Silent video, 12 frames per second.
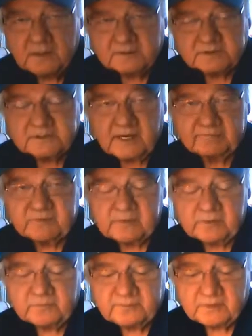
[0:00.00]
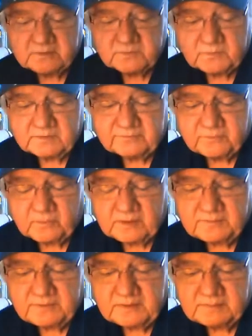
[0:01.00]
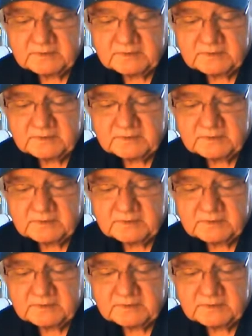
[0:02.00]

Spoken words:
This afternoon, folks, 1:40 p.m.